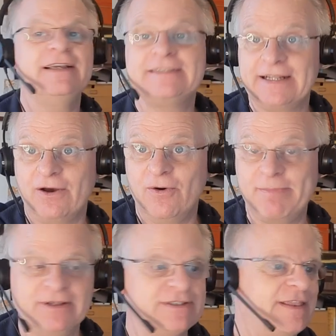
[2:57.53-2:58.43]
They said a whole
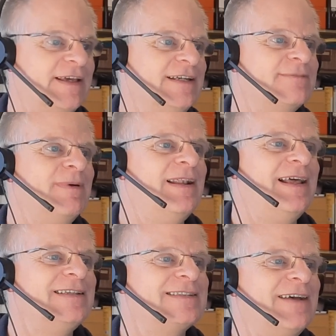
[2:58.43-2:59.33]
bunch of things, but
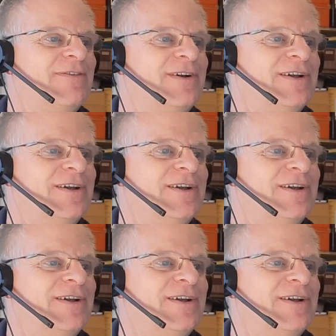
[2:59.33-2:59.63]
let's have a